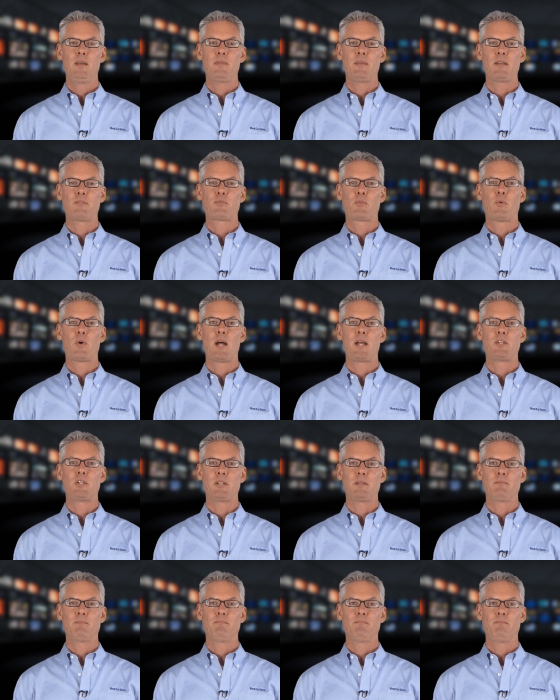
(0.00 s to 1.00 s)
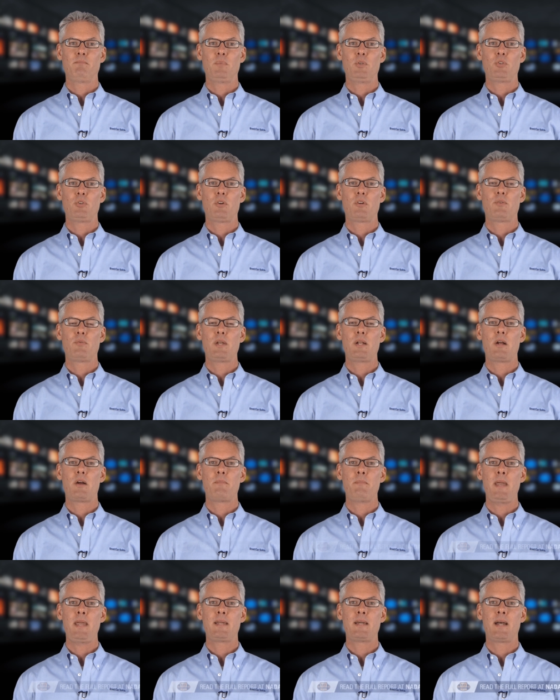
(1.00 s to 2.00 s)
Thanks for watching. Be sure to read
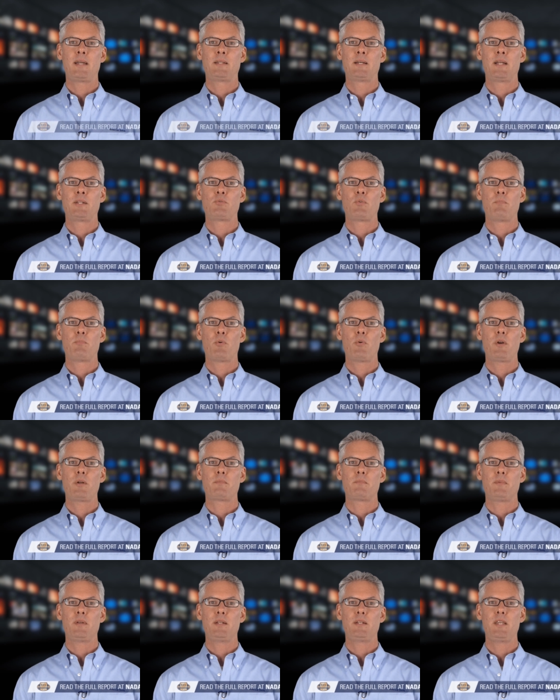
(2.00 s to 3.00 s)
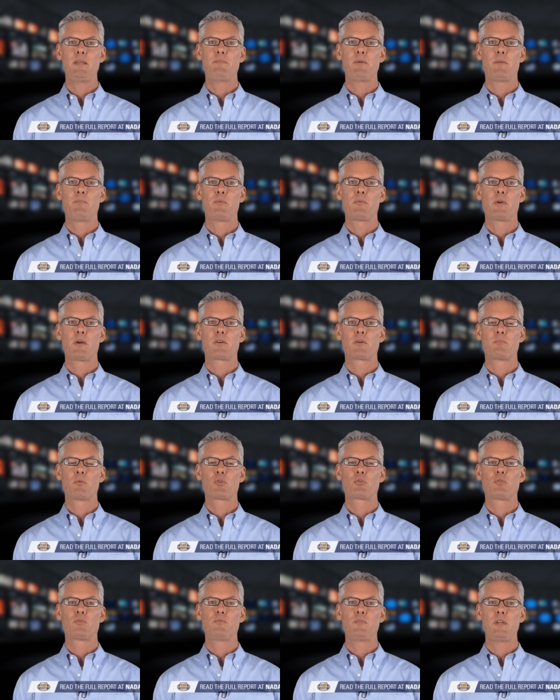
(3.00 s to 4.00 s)
our May Guidelines report and keep up with our
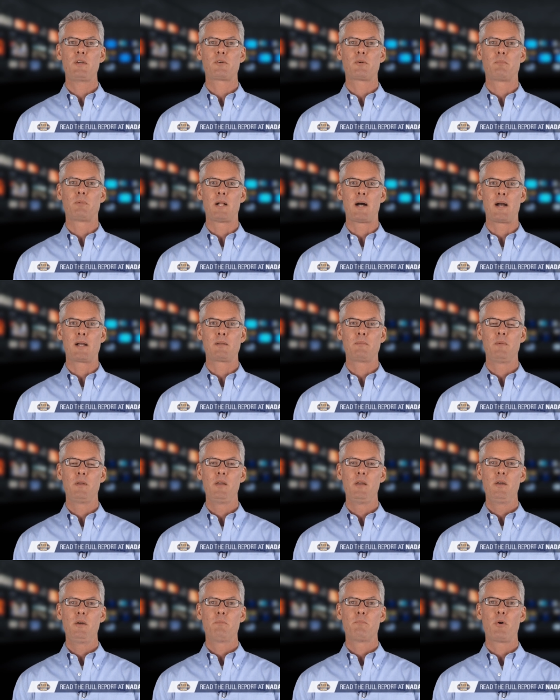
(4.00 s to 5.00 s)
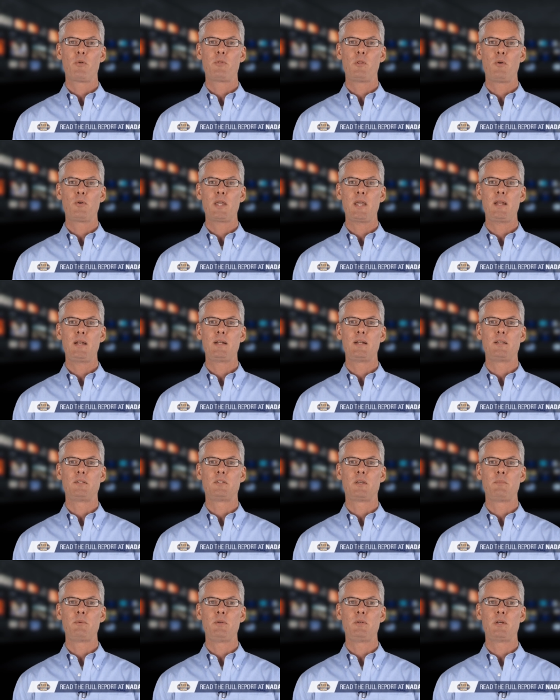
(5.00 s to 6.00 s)
commercial vehicle blog, both located at
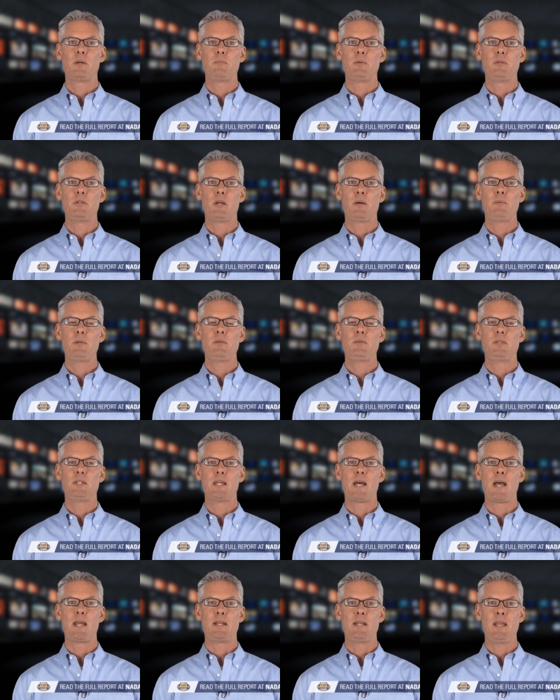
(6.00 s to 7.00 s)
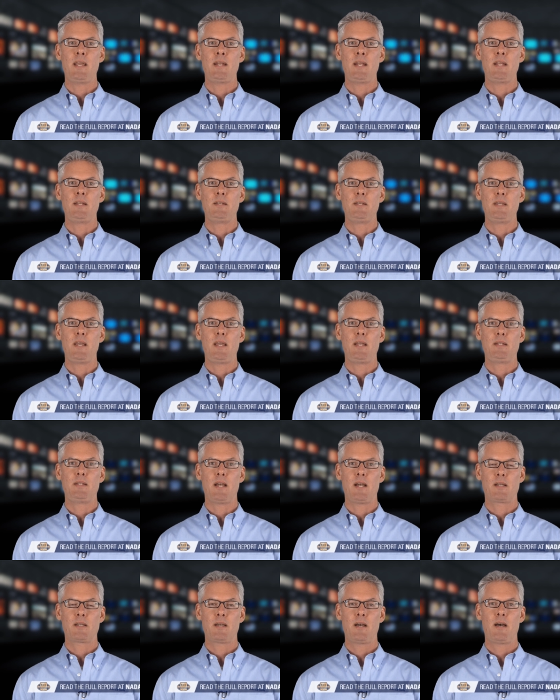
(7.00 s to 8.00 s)

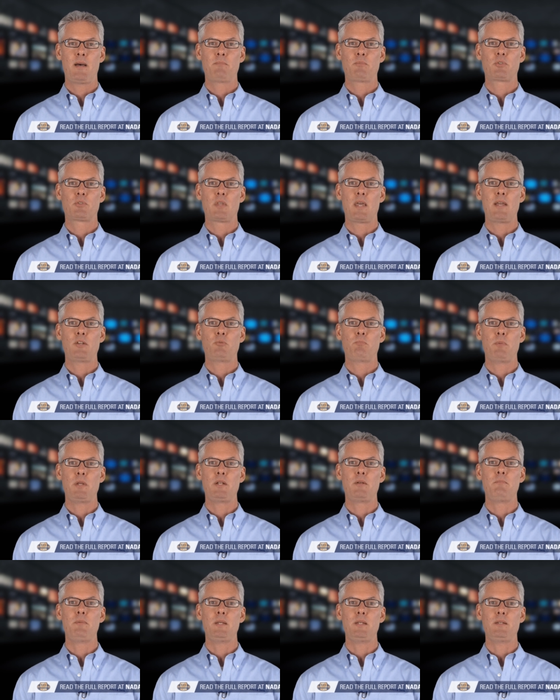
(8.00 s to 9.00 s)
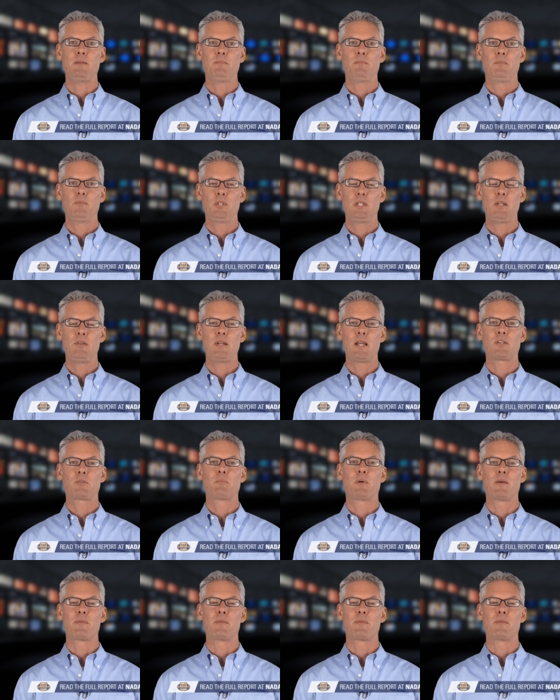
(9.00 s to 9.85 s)
www.nada.com/B2B. See you next